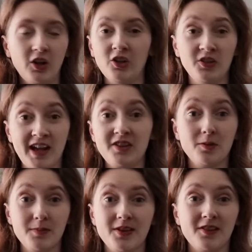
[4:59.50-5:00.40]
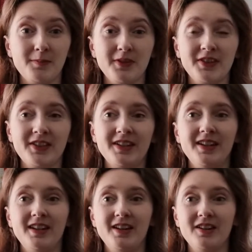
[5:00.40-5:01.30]
a like non-monogamous
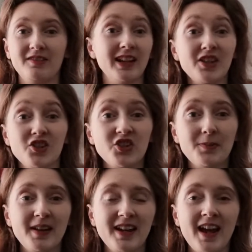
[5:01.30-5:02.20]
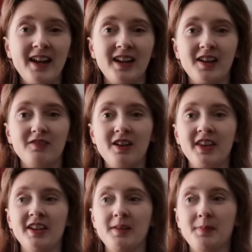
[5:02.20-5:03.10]
relationship in it, and like
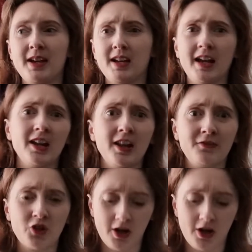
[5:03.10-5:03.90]
rather than it being like a love